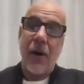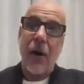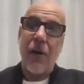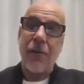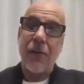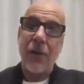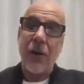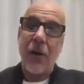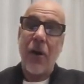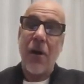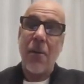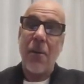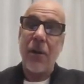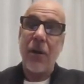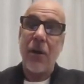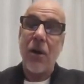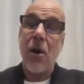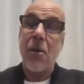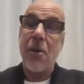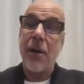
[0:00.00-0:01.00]
the often the
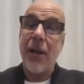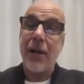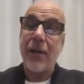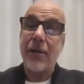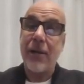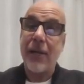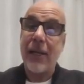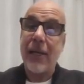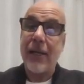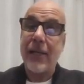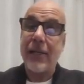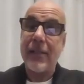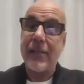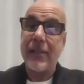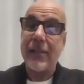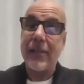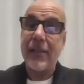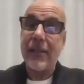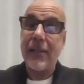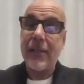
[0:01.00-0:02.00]
common denominator
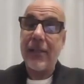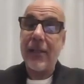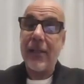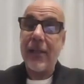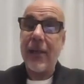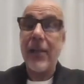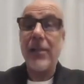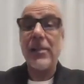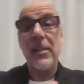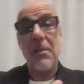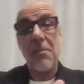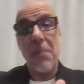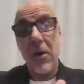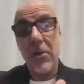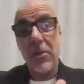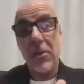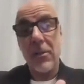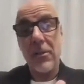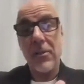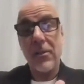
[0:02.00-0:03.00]
is is
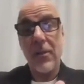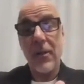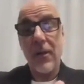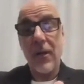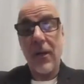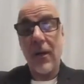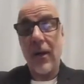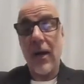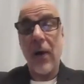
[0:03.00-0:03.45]
emotions.